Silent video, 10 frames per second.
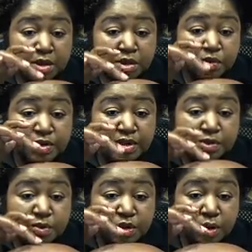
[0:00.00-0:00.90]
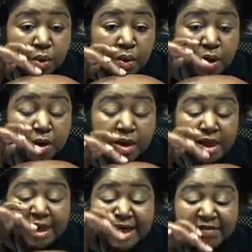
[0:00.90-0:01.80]
do this with your oil,
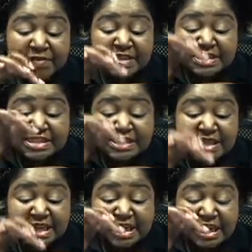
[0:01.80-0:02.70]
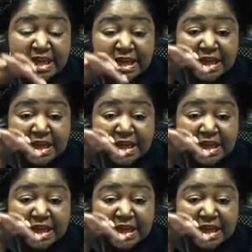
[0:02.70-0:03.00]
if it's sticky,